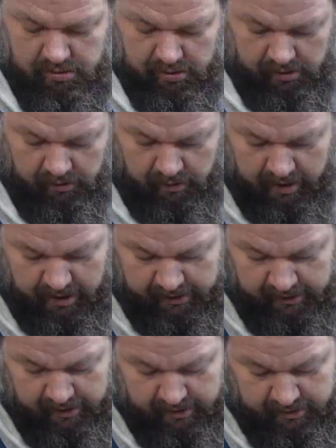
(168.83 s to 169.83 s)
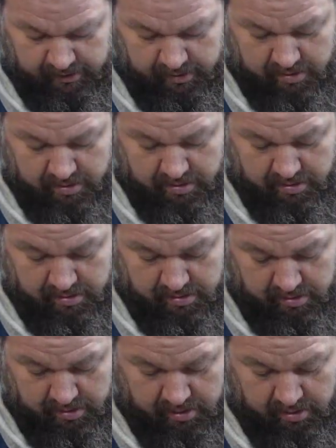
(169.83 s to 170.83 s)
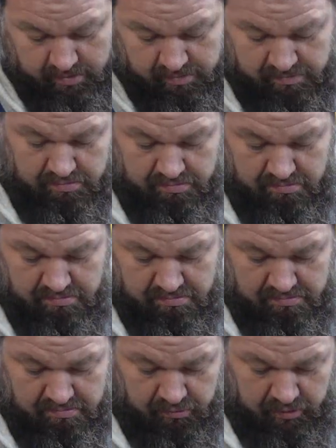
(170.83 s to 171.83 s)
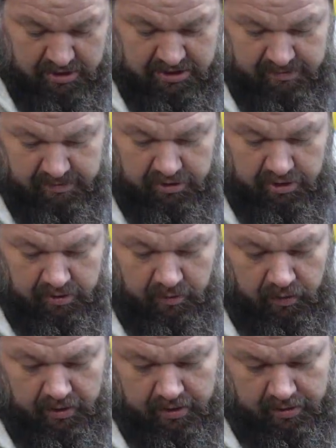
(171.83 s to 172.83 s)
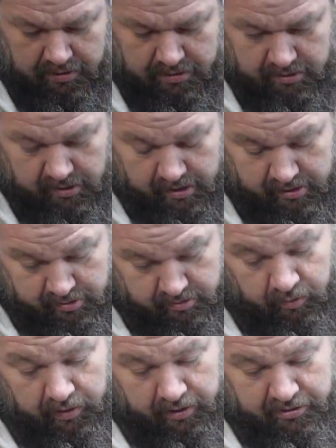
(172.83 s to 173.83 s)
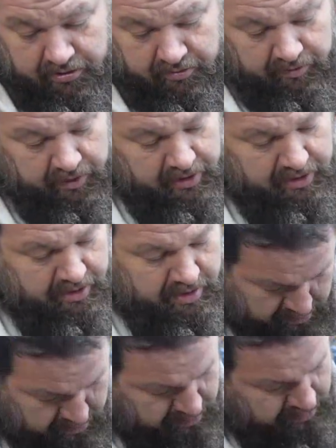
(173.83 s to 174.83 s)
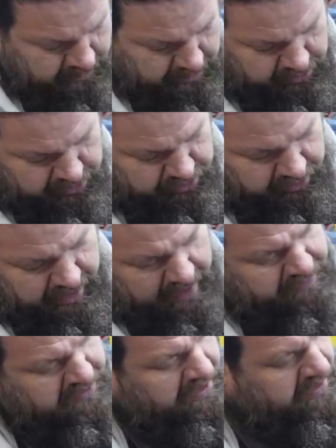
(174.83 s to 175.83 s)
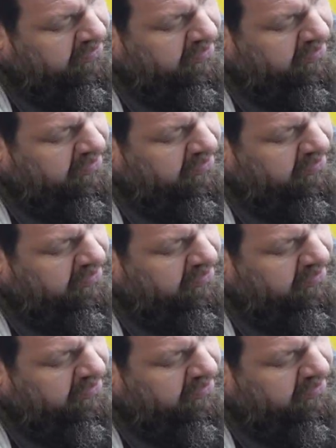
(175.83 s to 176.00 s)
Like a Y connector. Reasonable looking welds. Those welds look really good. Little scrapes here and